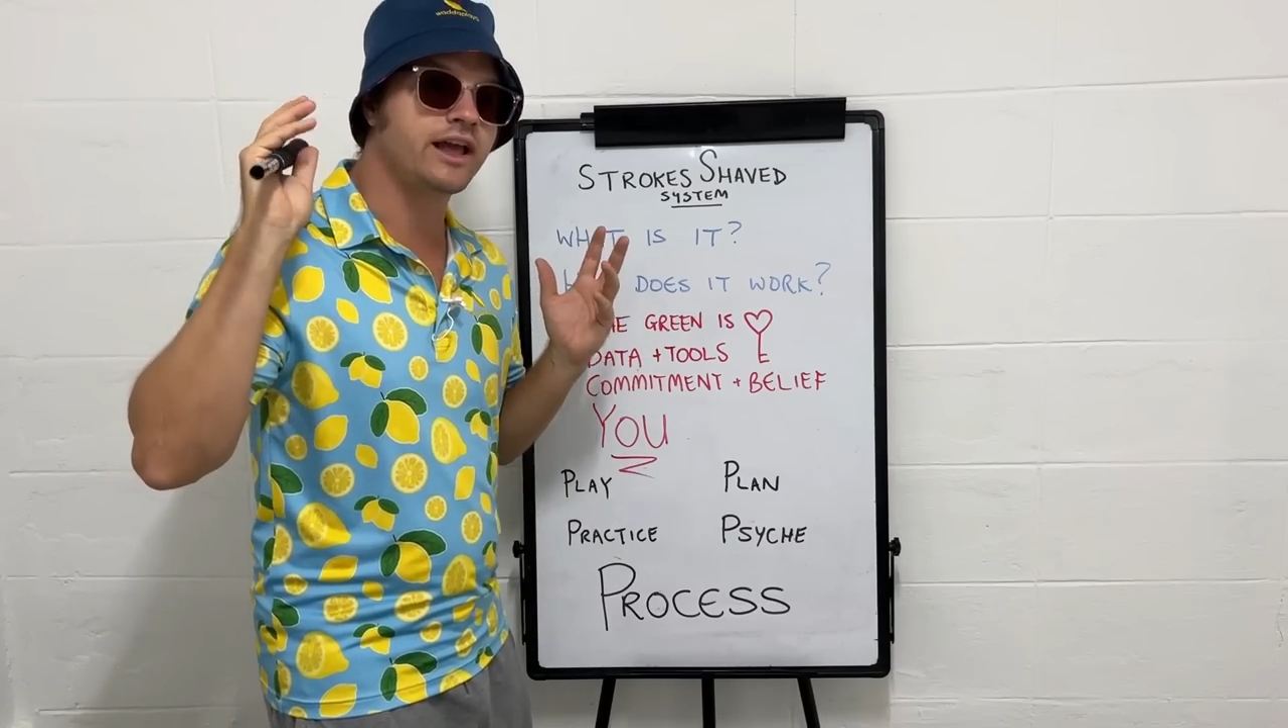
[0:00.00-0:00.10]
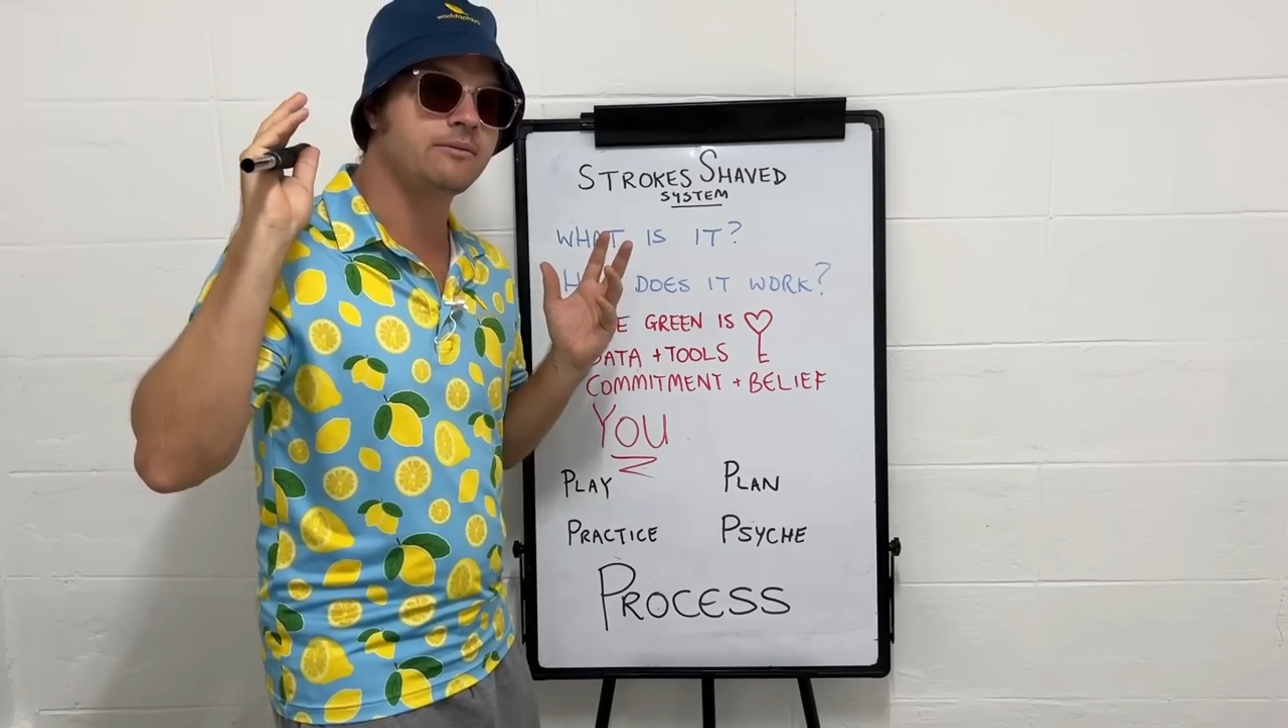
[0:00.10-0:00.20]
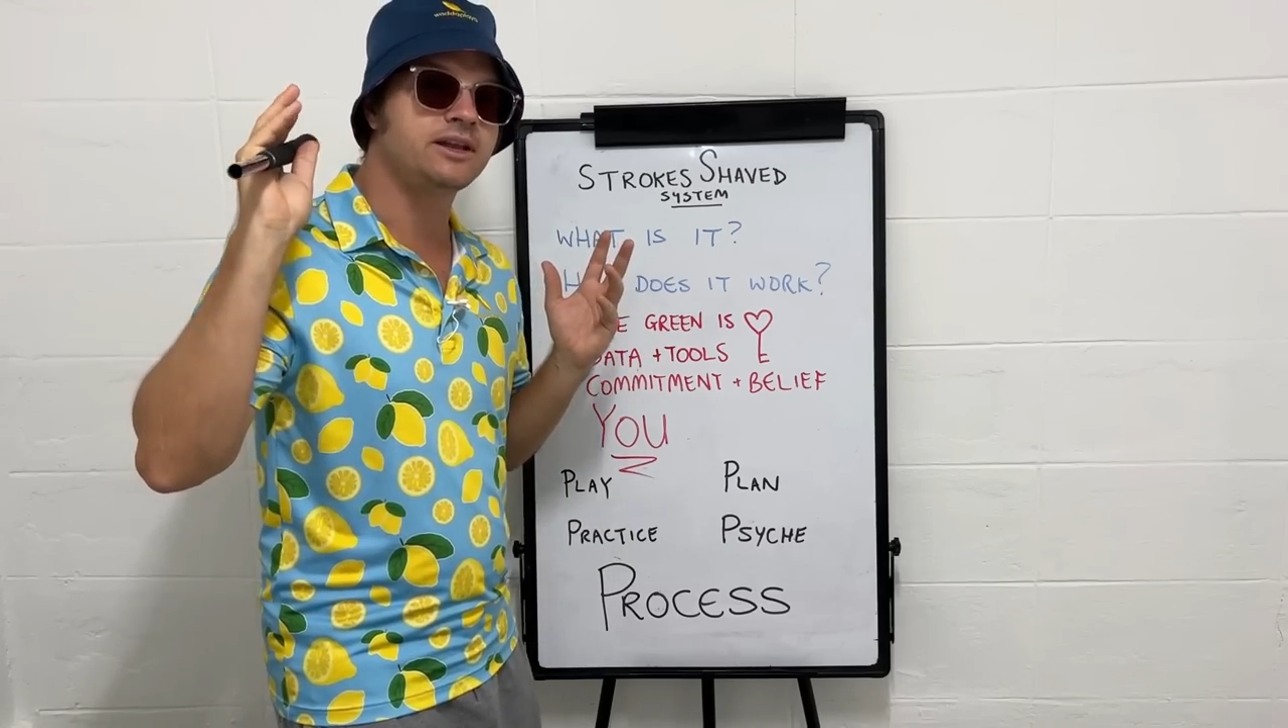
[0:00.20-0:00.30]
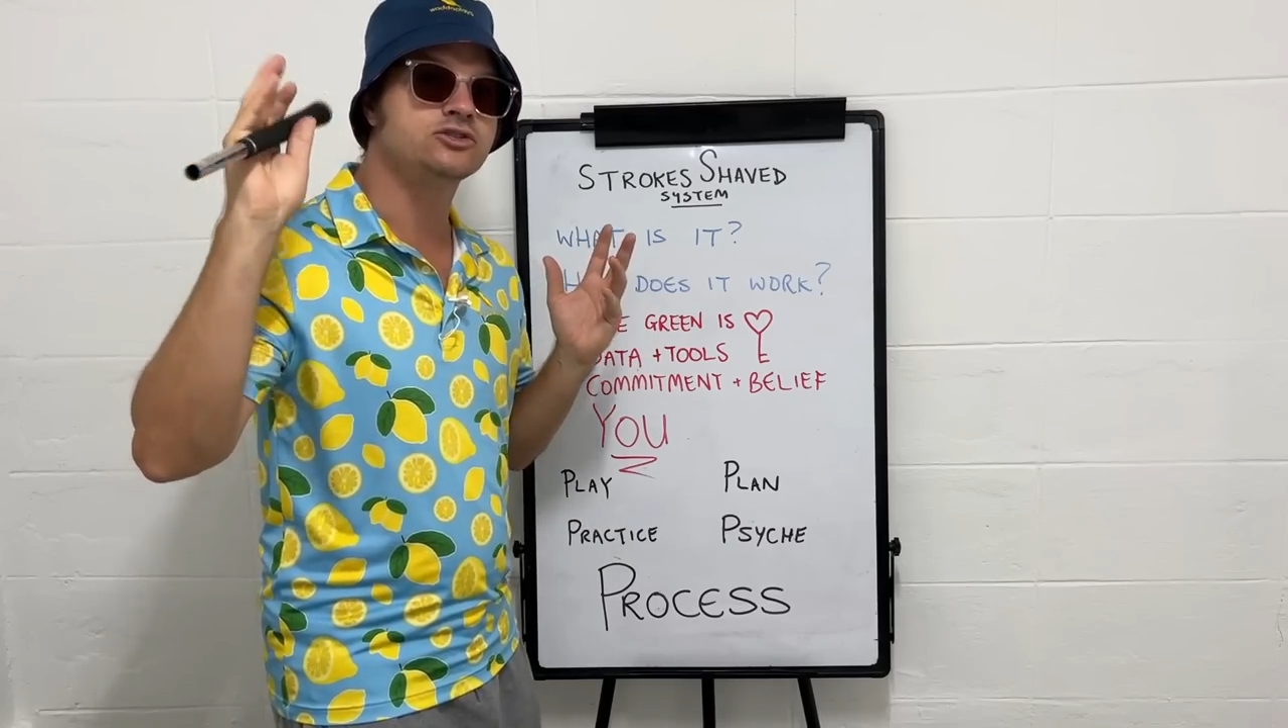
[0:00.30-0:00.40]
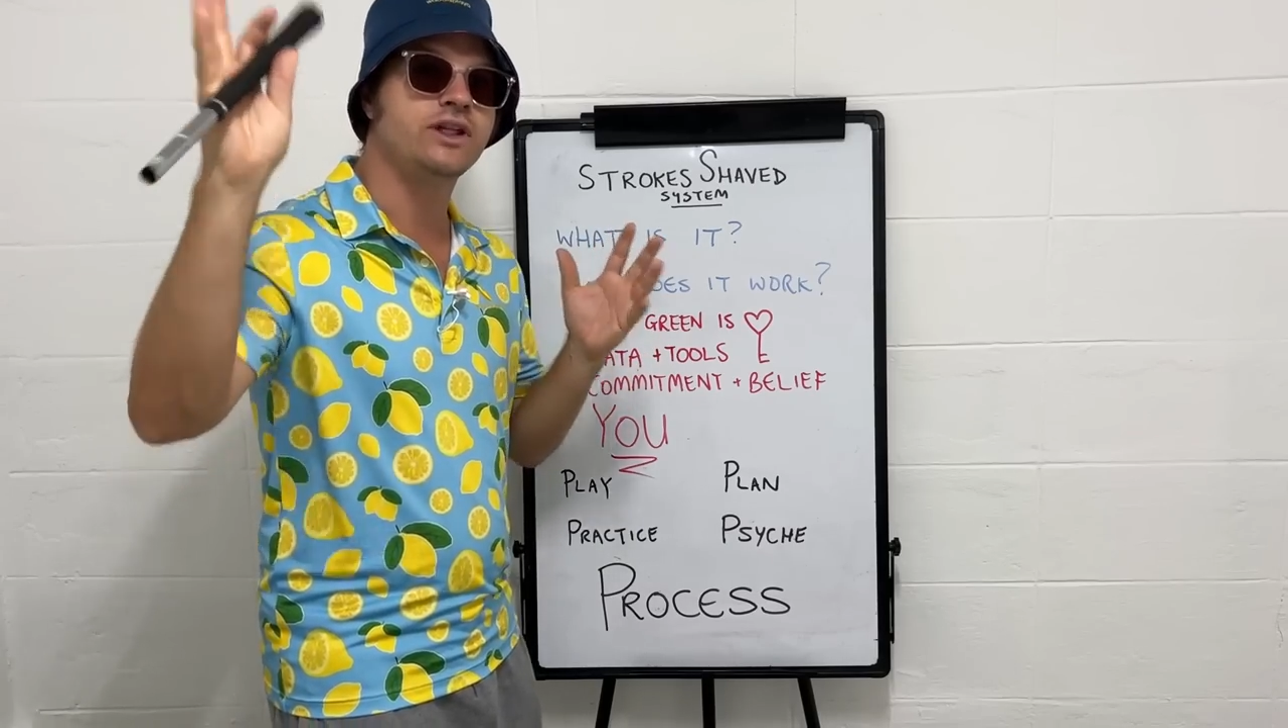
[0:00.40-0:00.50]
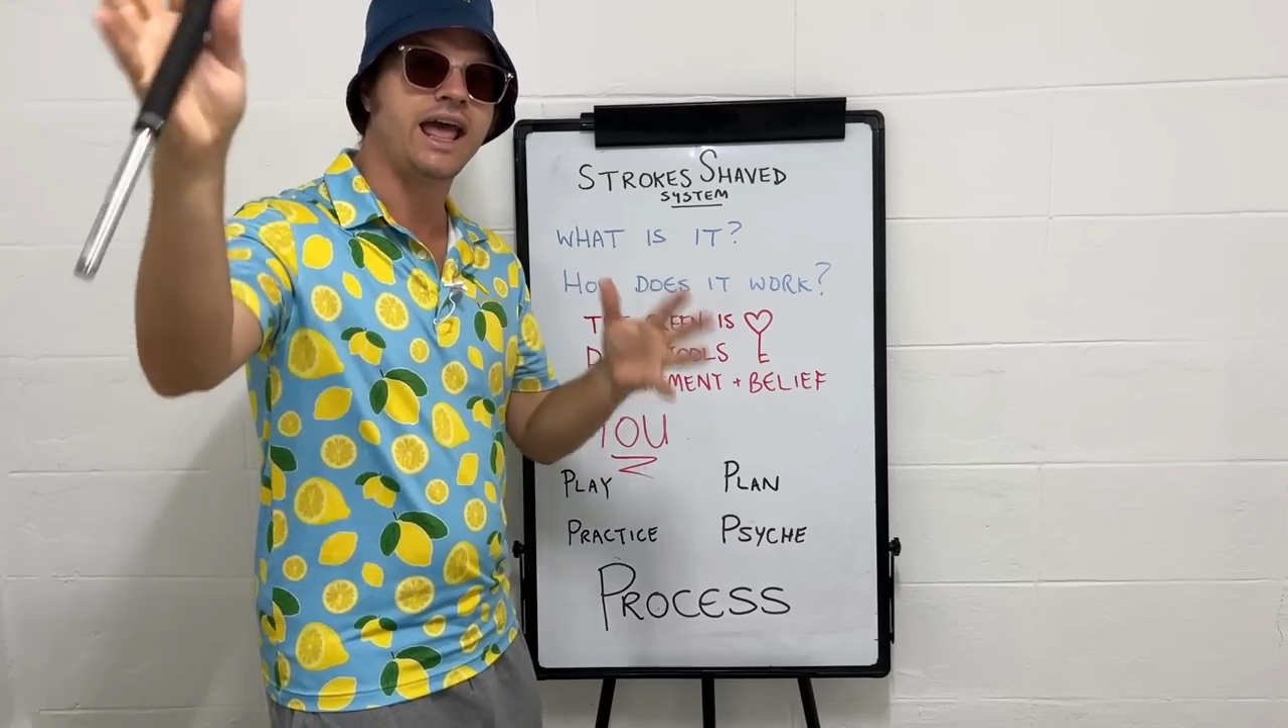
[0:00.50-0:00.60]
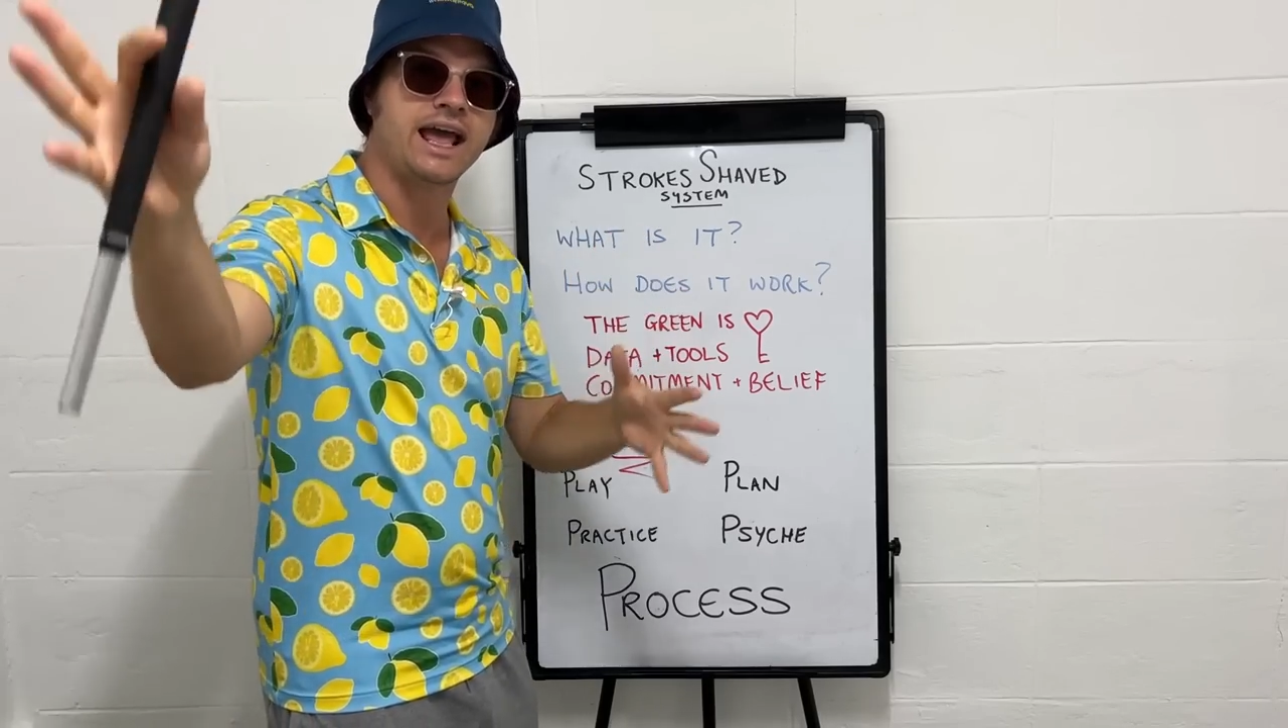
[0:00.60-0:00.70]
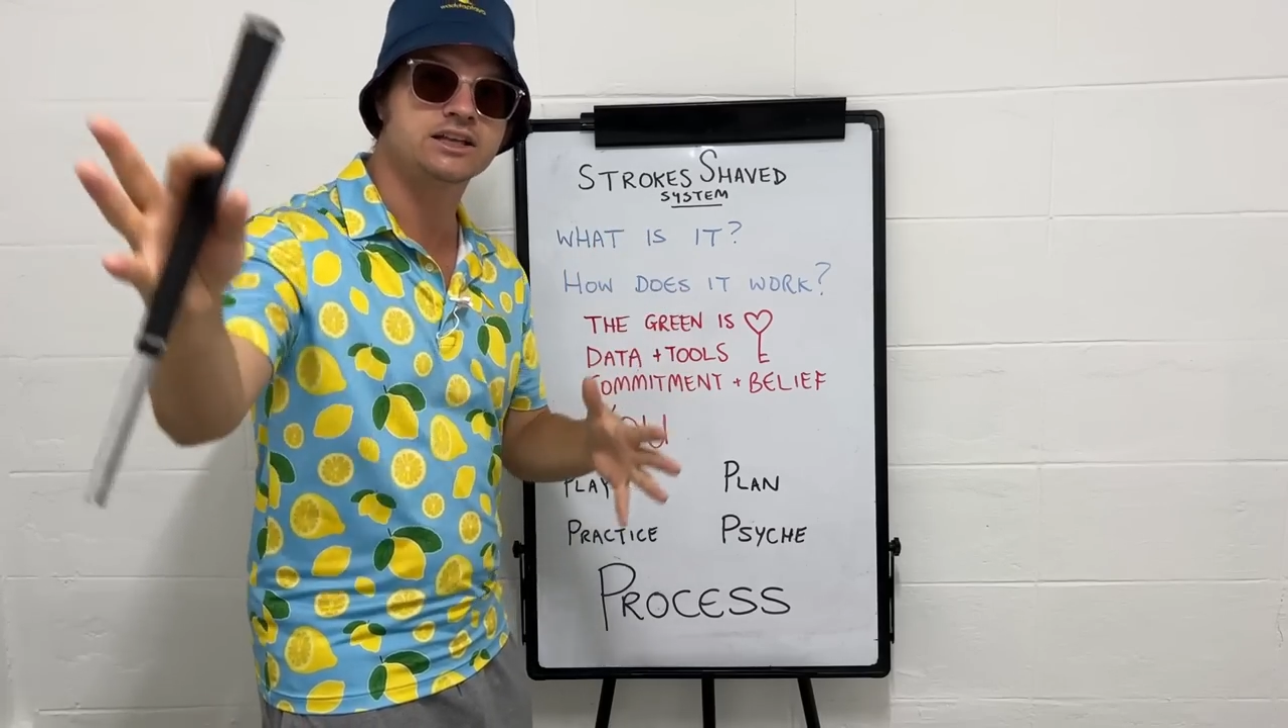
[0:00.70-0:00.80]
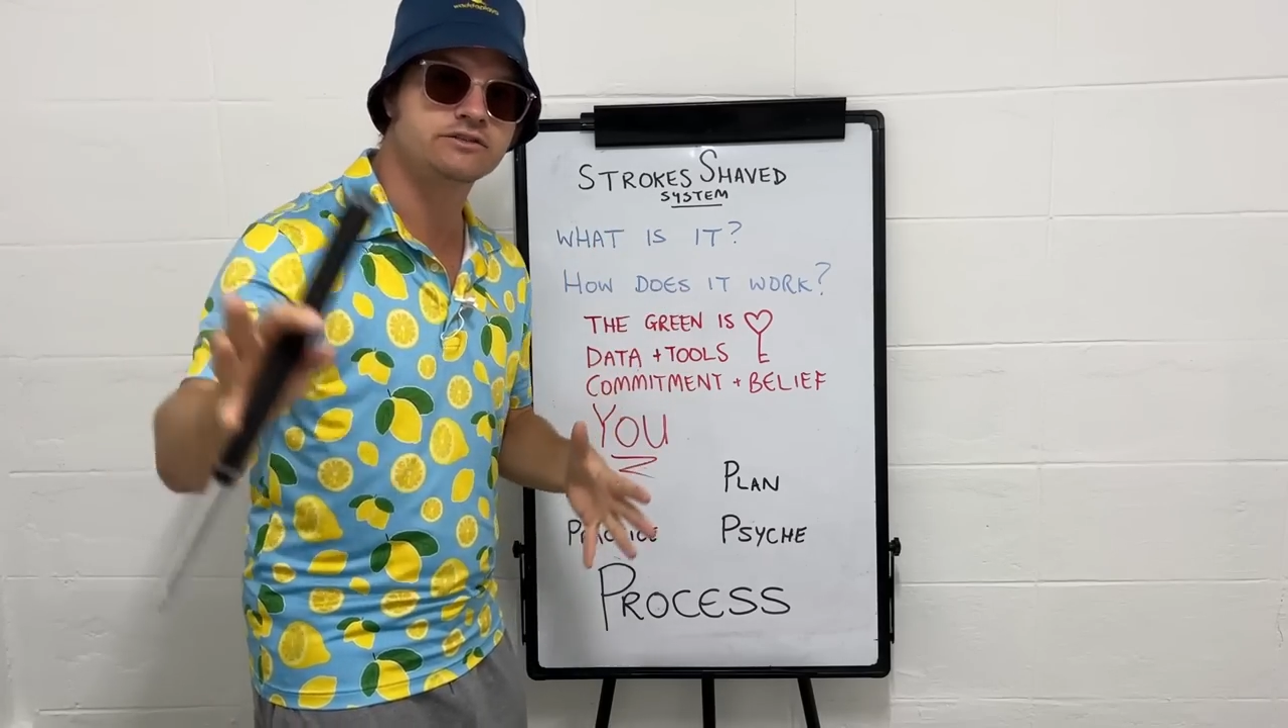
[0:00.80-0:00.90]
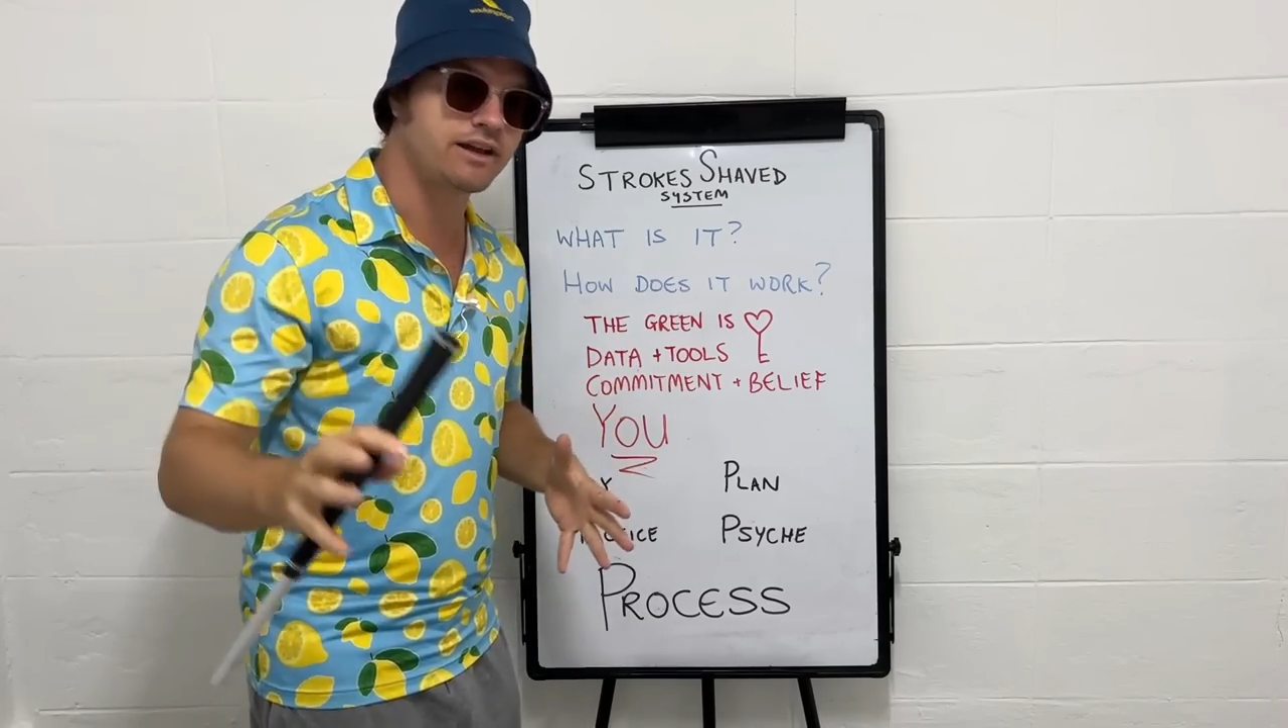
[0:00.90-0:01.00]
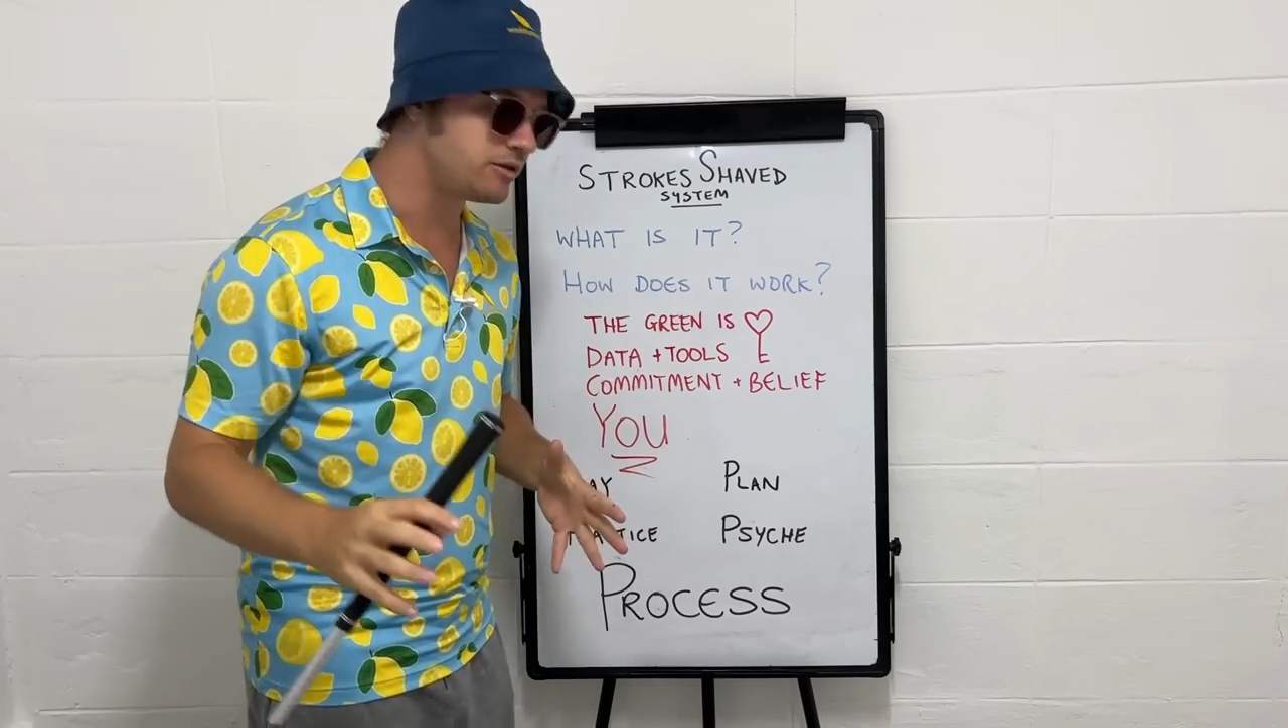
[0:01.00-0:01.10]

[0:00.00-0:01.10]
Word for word: game into the hands of